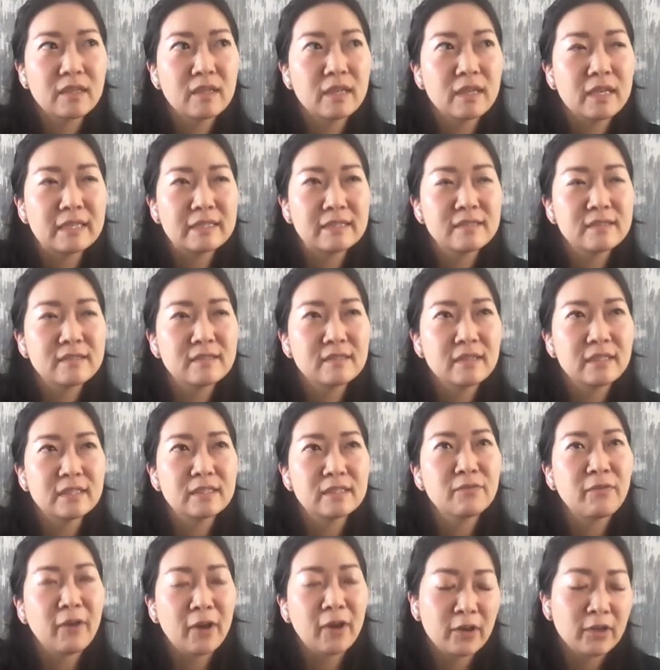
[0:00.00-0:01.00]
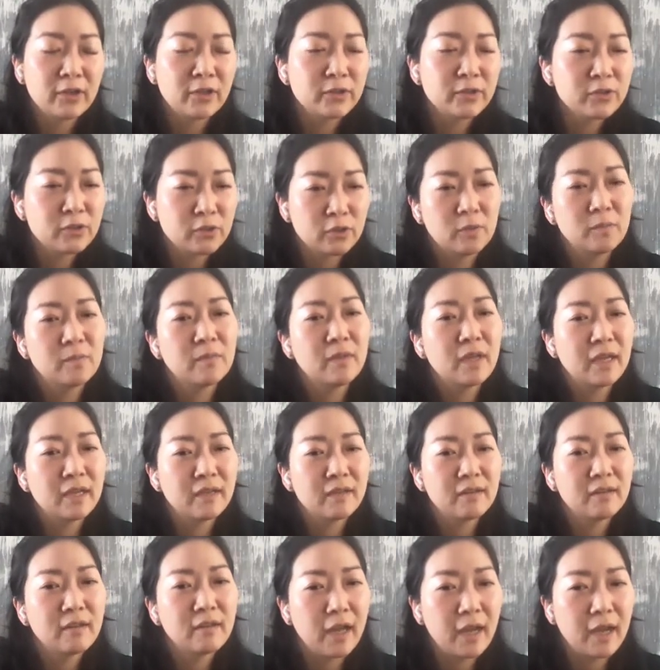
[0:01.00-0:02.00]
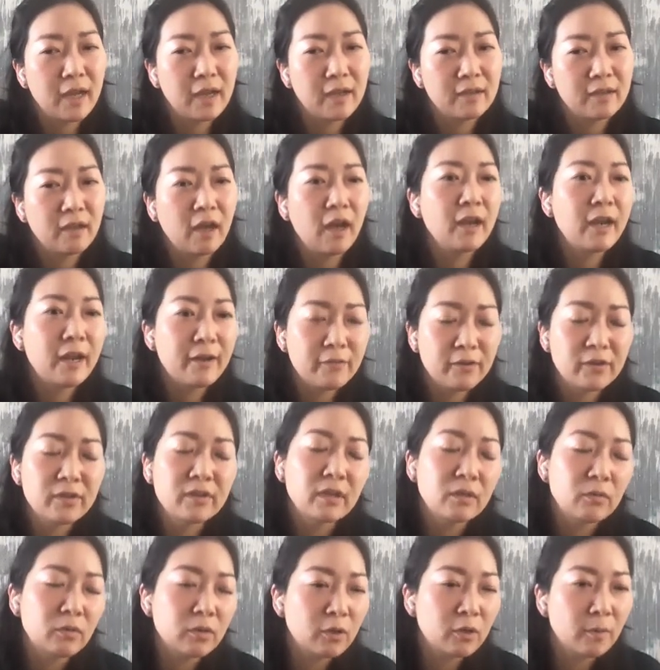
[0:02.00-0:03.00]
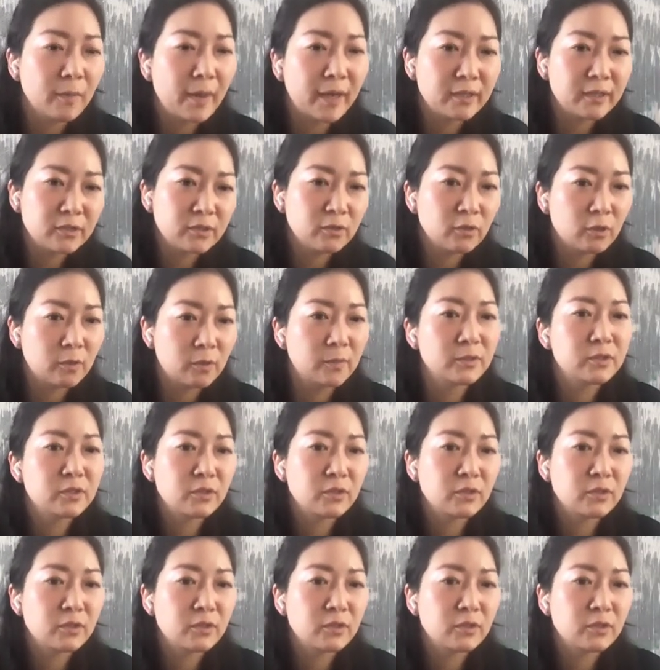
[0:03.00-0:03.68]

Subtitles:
it's fair to assume that not everything will go back to normal.